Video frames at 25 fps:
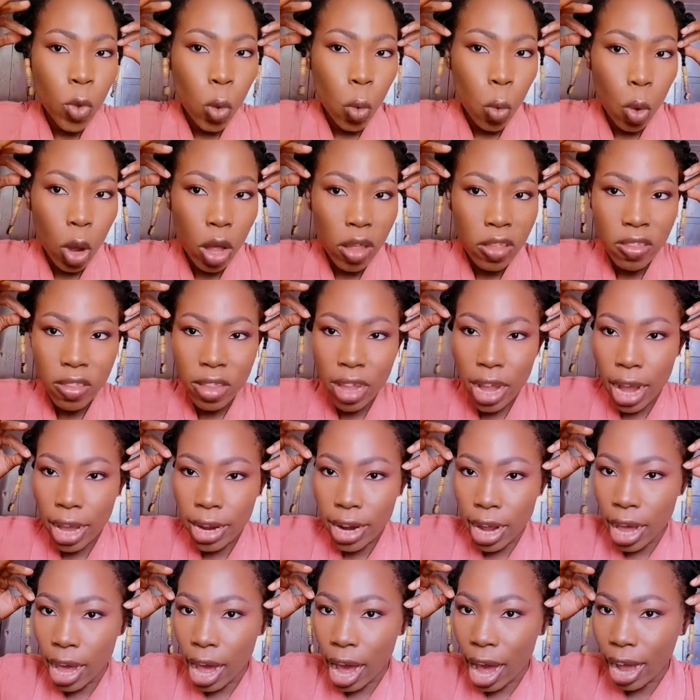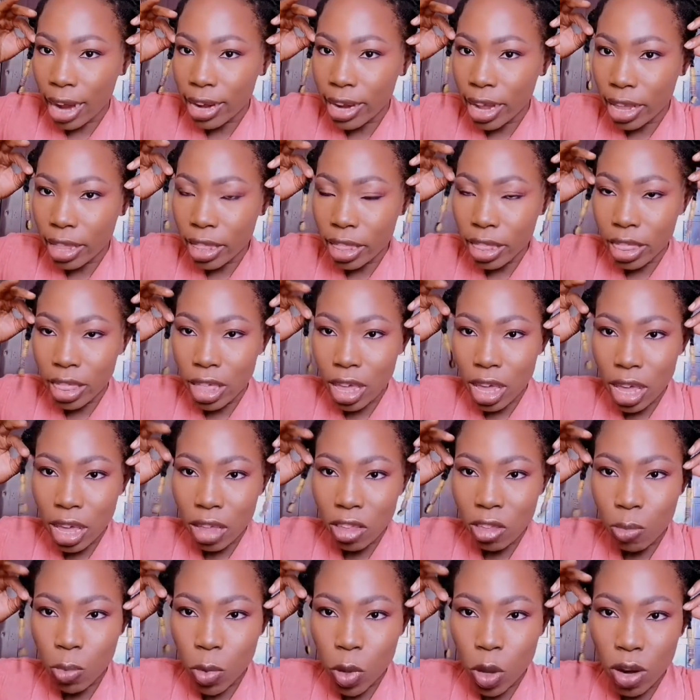was that I added
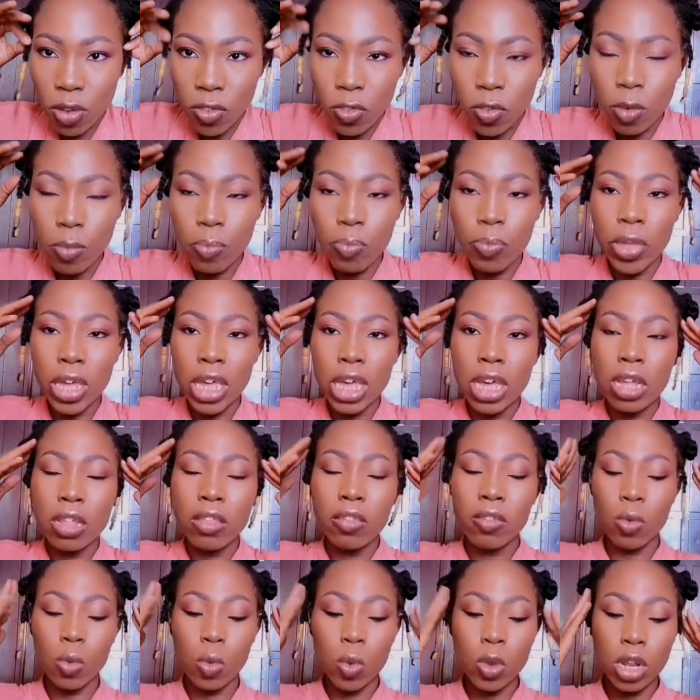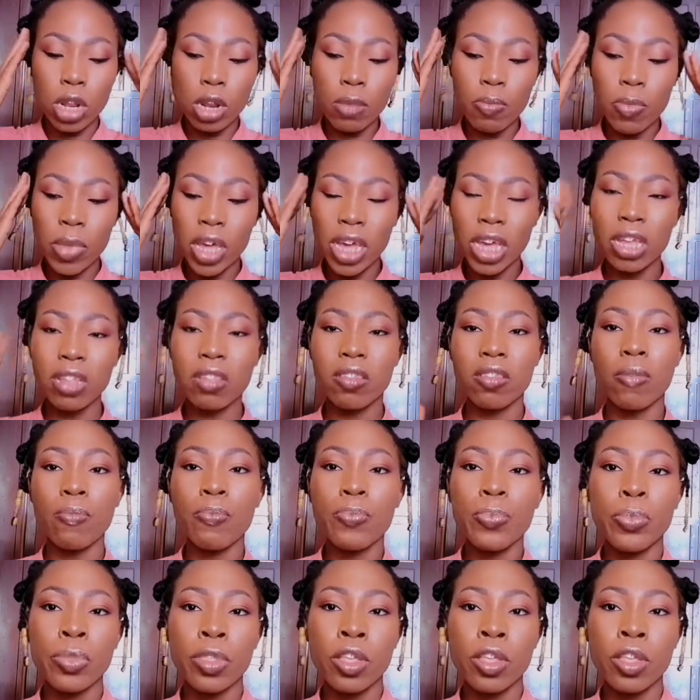these beautiful beads, wooden beads,